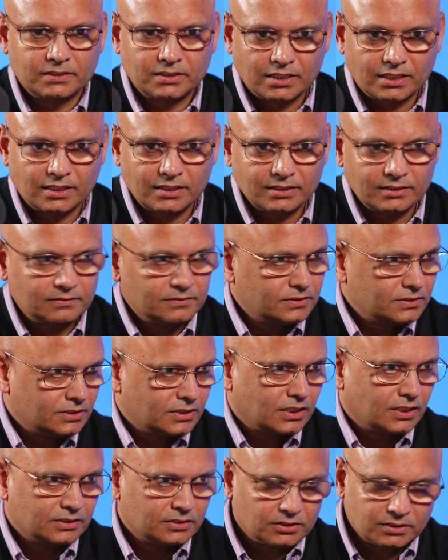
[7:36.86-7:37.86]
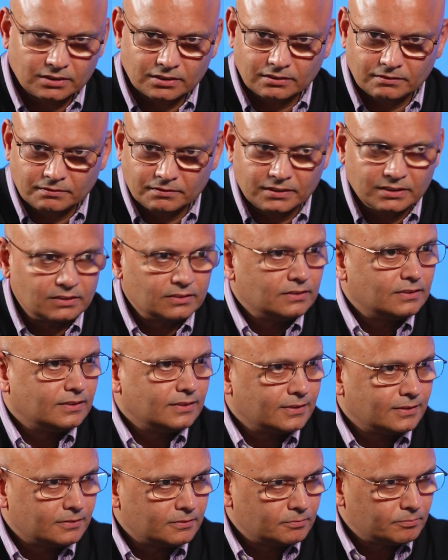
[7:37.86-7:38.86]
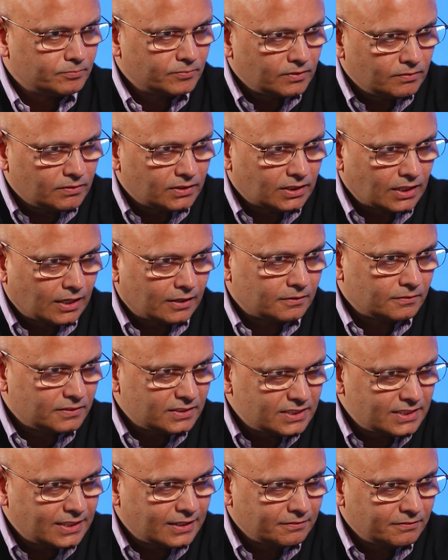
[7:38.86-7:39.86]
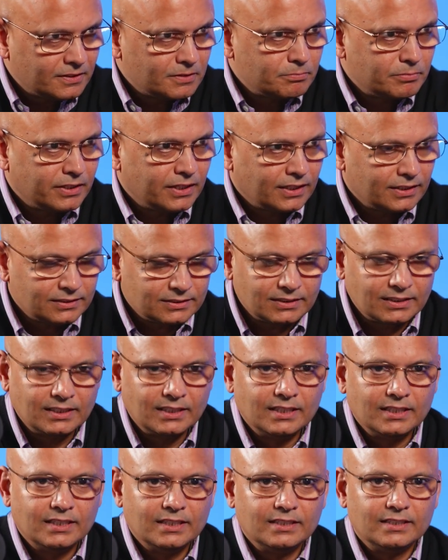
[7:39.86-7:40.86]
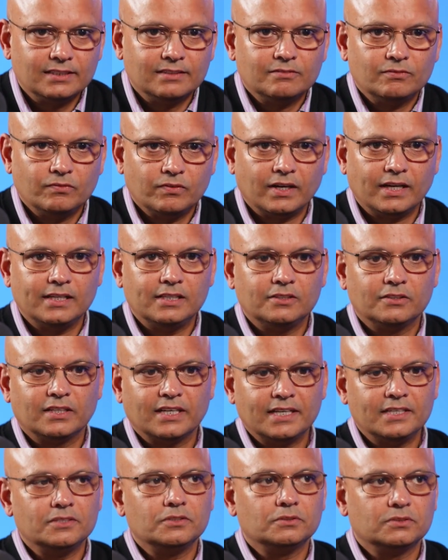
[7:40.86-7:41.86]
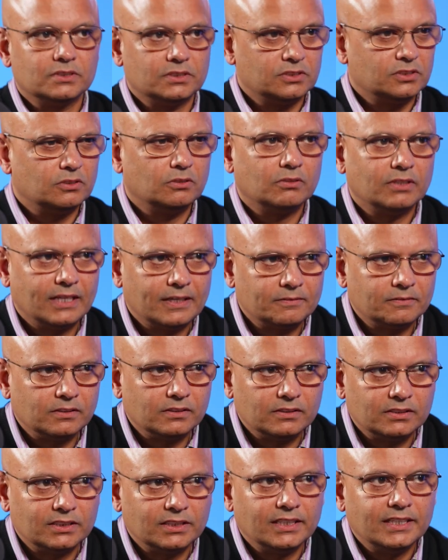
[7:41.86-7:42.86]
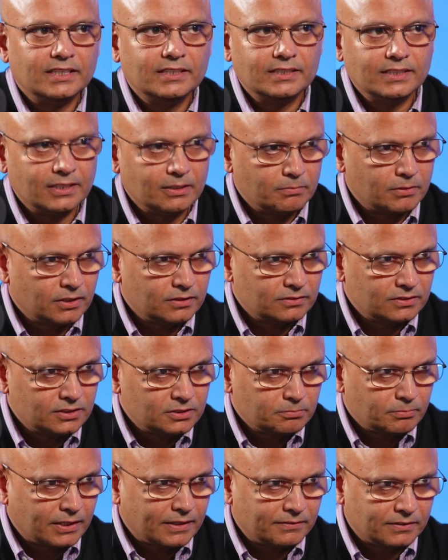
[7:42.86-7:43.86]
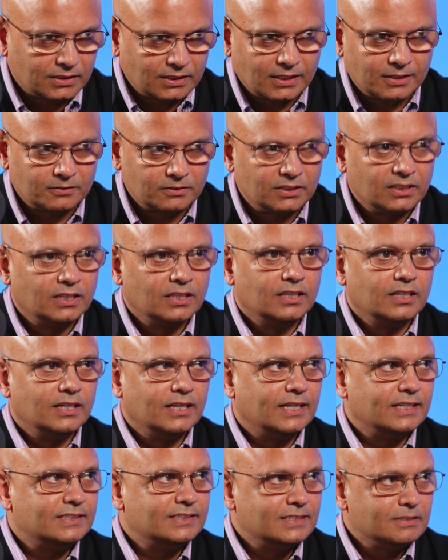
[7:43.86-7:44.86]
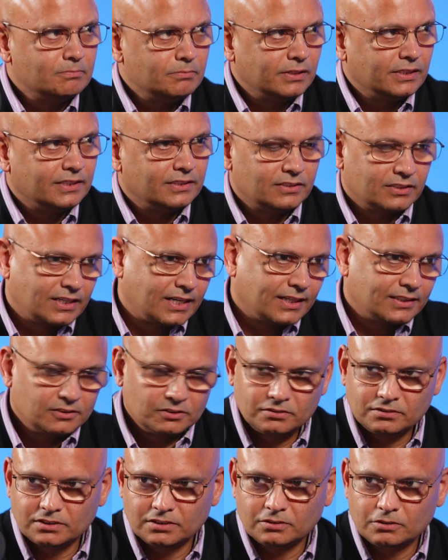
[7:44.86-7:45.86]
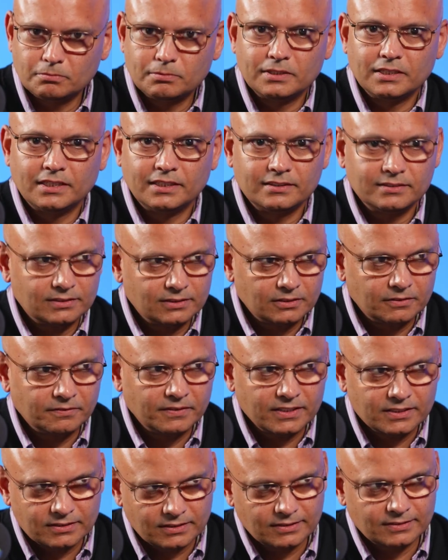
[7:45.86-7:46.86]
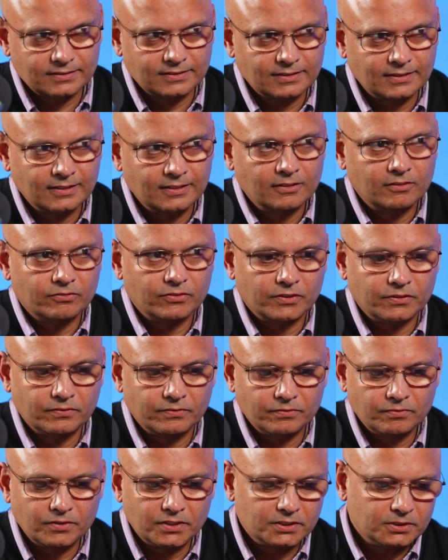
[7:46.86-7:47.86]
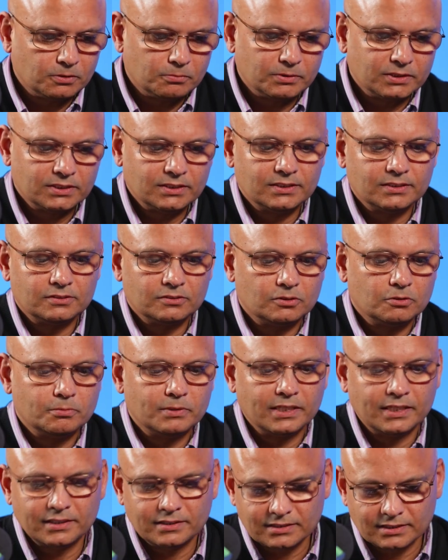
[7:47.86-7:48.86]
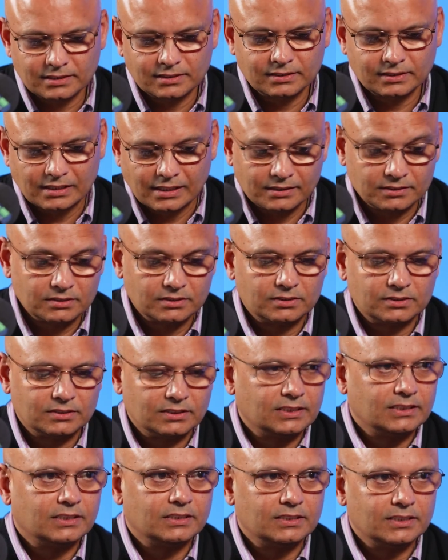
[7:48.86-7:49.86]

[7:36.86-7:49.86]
with our infrastructure with our VCF APIs, while your end users don't have to learn anything about this private cloud and simply interact using Kubernetes interfaces for virtual machines, Kubernetes clusters, and